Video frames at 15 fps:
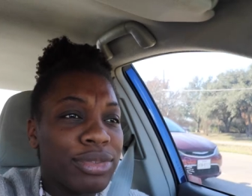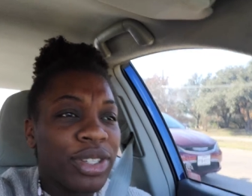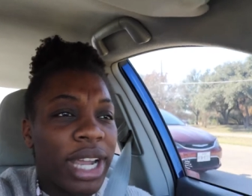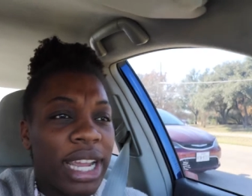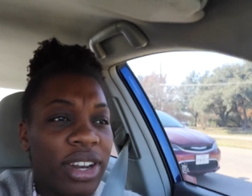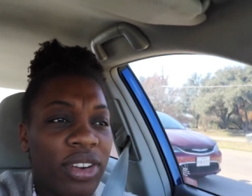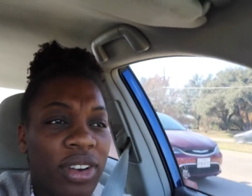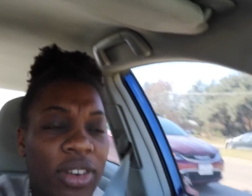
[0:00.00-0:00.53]

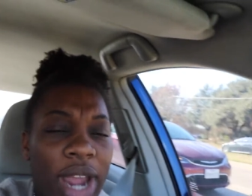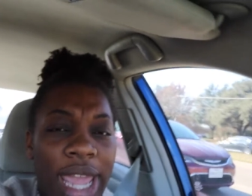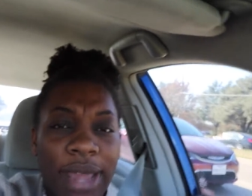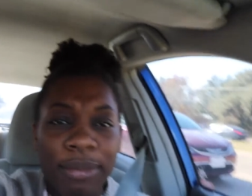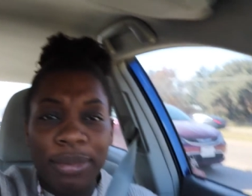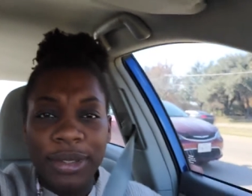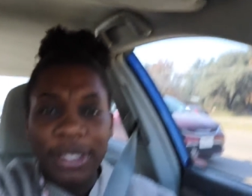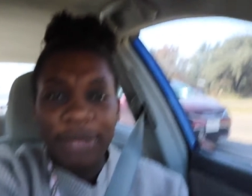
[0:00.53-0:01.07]
trying to
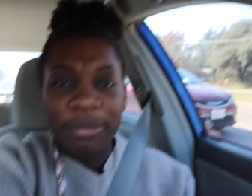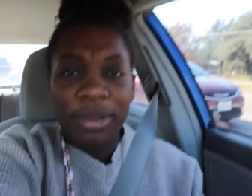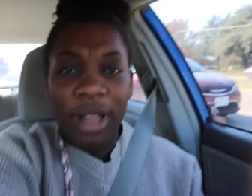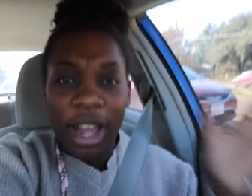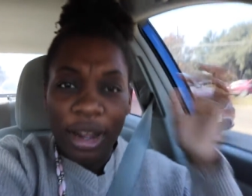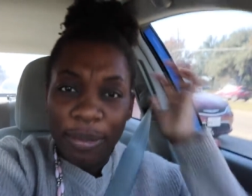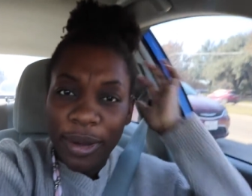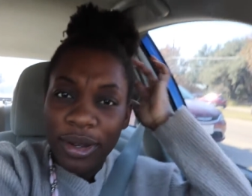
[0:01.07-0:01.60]
write some
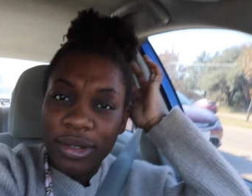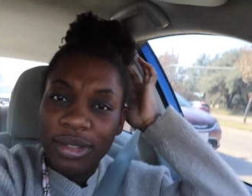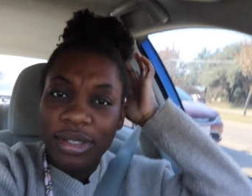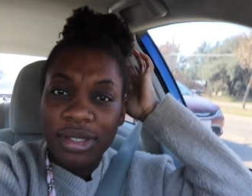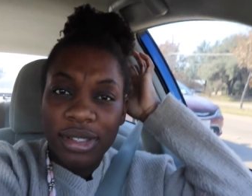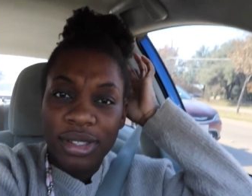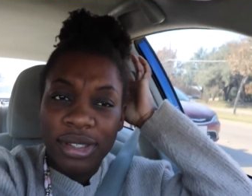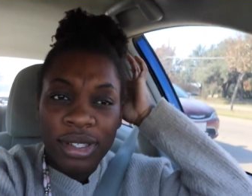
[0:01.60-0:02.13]
blog
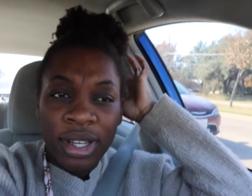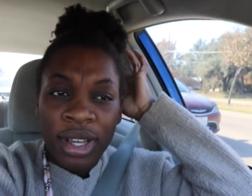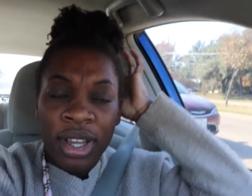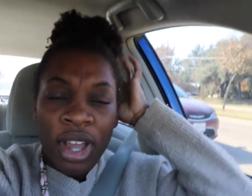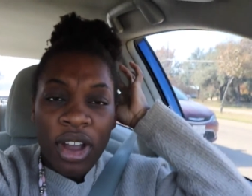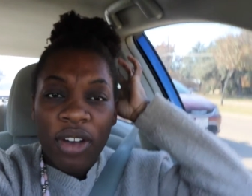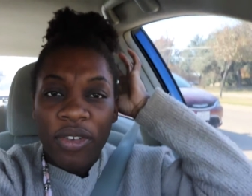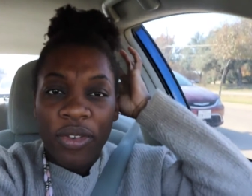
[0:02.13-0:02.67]
posts
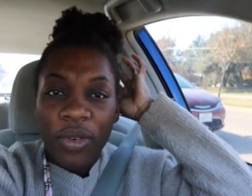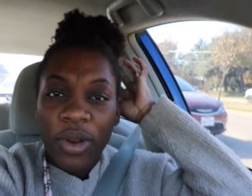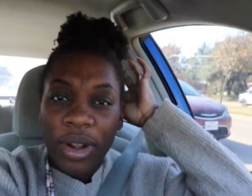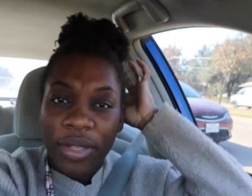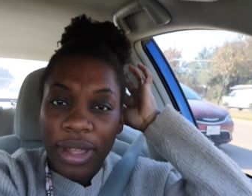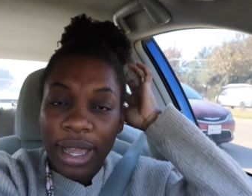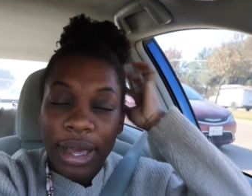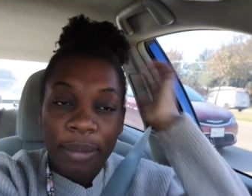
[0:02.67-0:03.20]

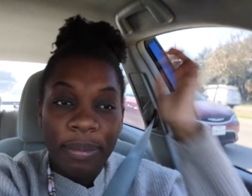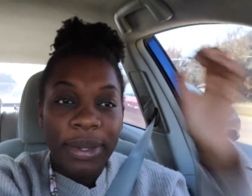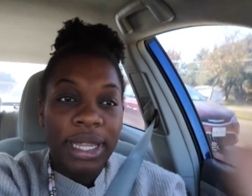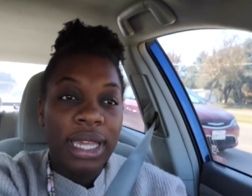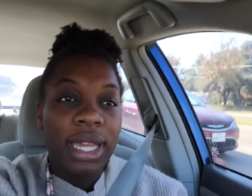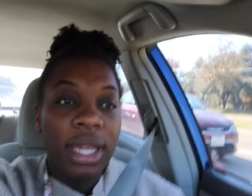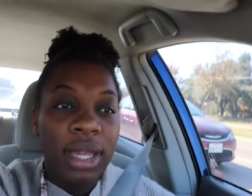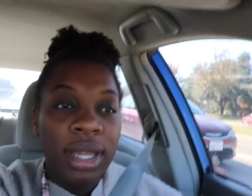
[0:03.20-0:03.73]
for the
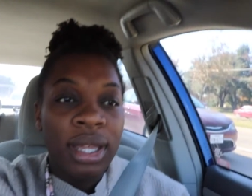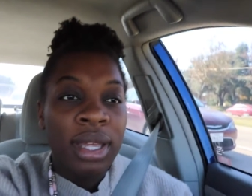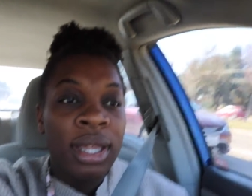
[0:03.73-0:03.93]
company